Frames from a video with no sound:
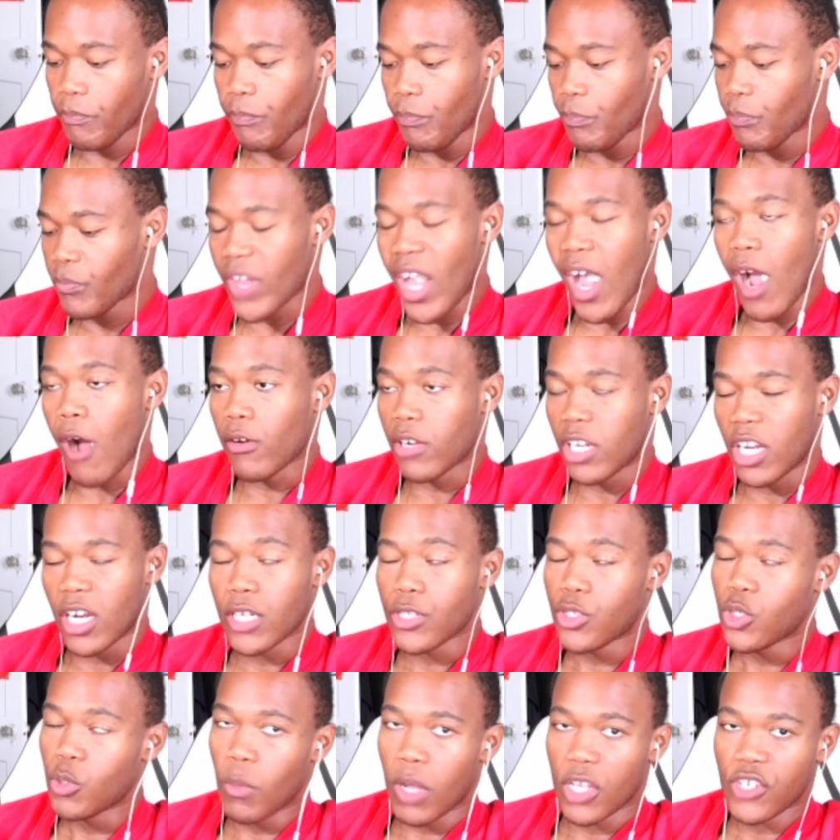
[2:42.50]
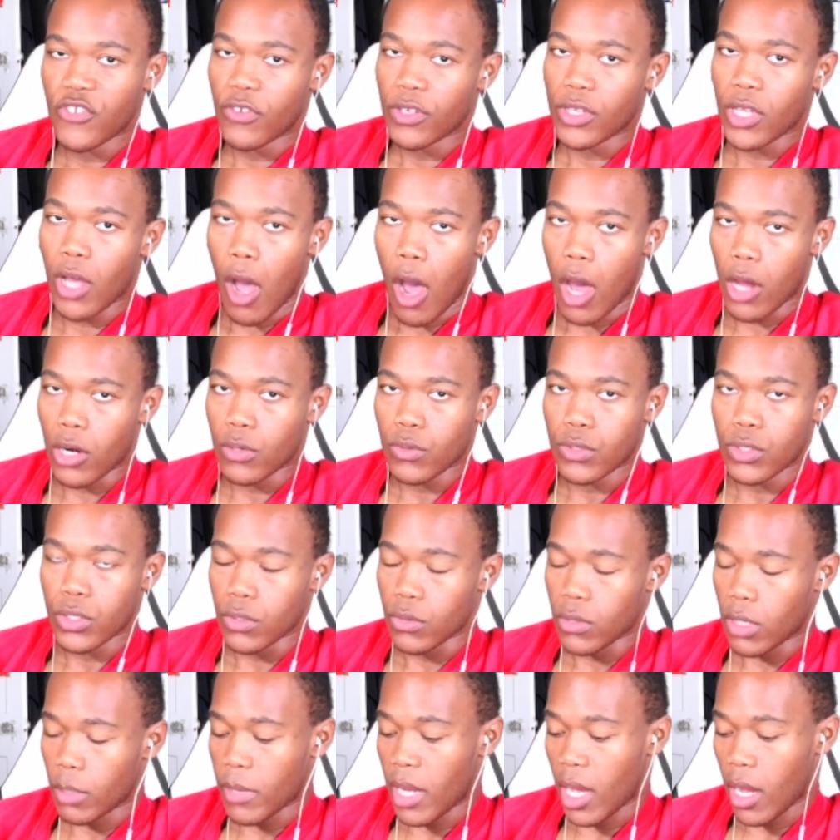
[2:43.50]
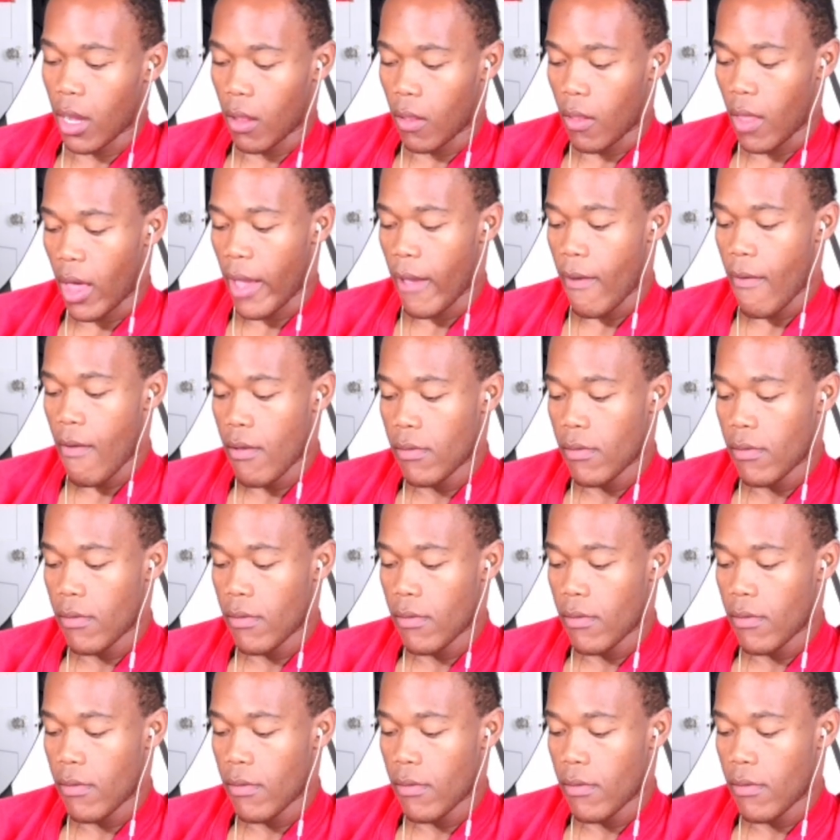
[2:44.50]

I don't care too much for the auto-tune, I'm not gonna lie.